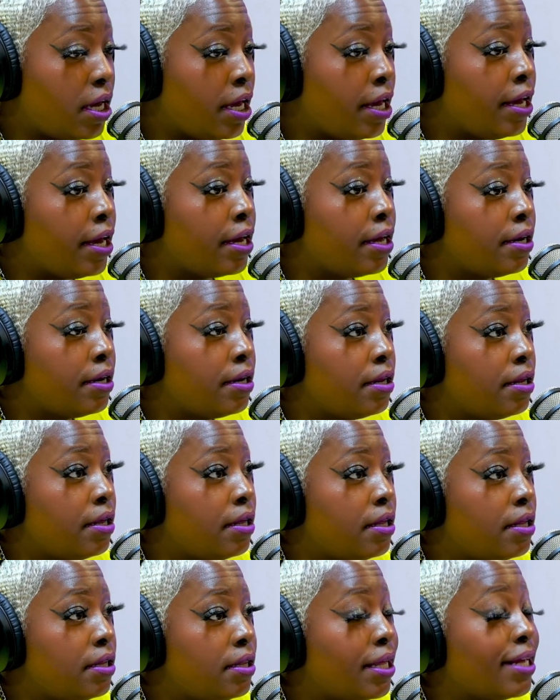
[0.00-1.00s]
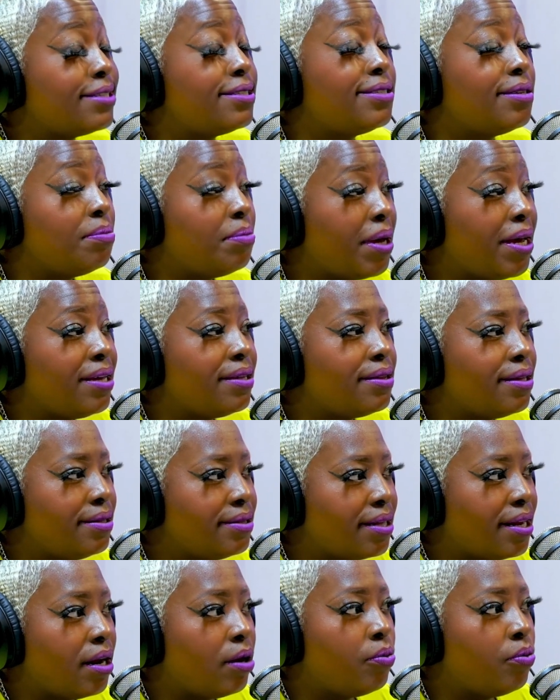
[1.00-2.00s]
And that's the main
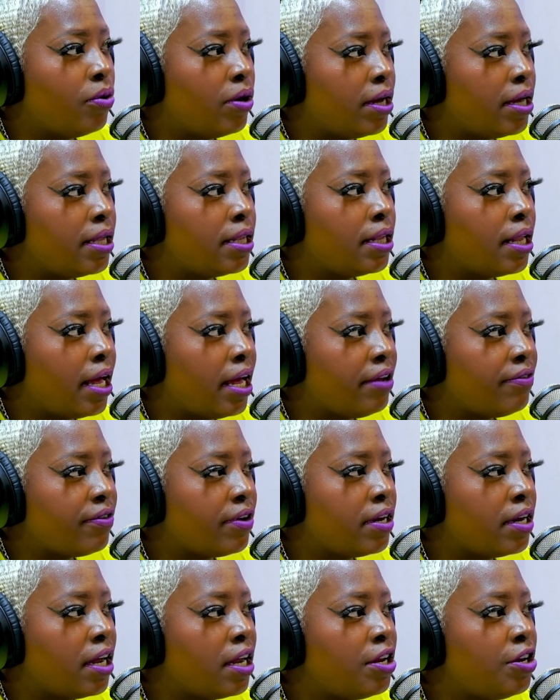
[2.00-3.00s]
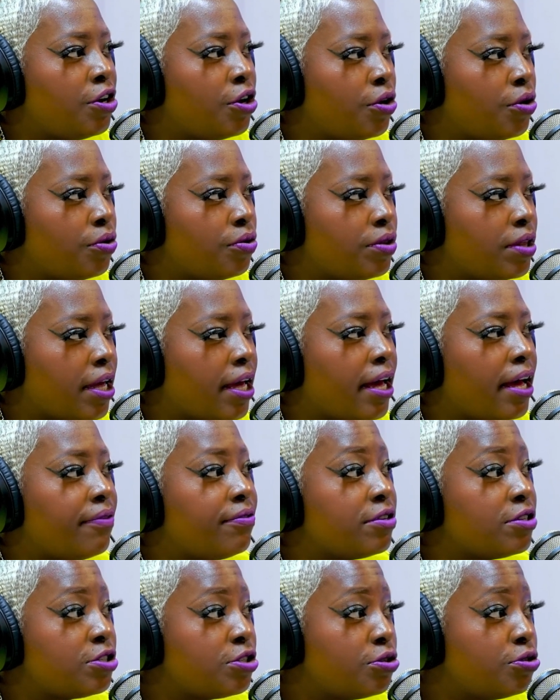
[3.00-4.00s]
thing that I want in life. And I know that
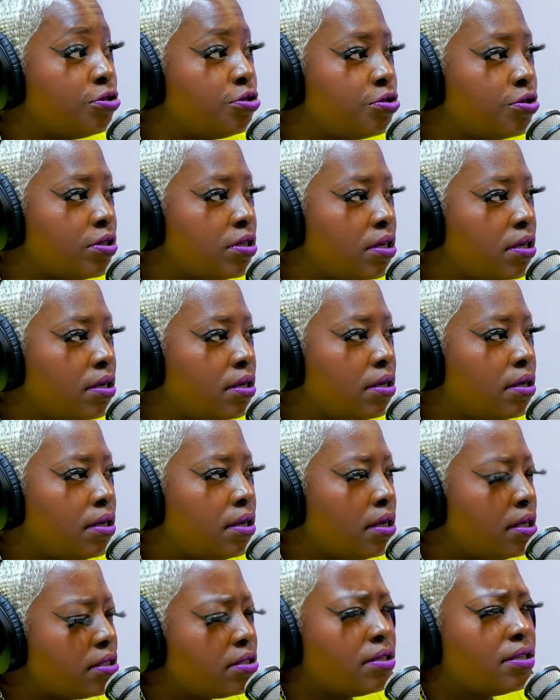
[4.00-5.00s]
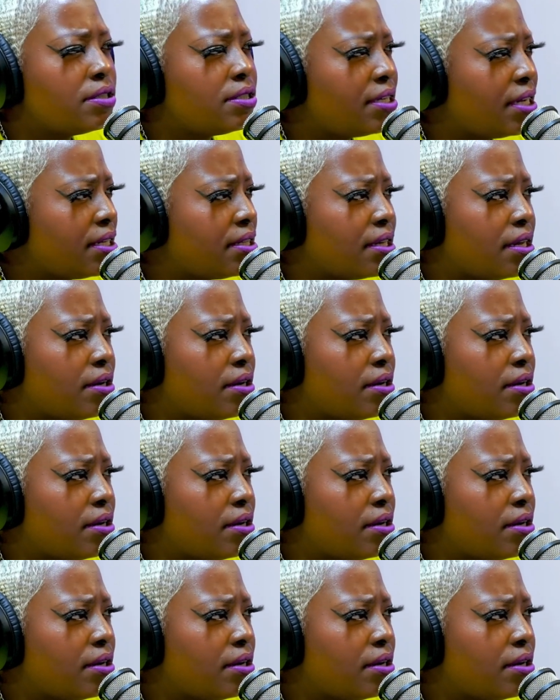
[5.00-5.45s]
having children, it's going to take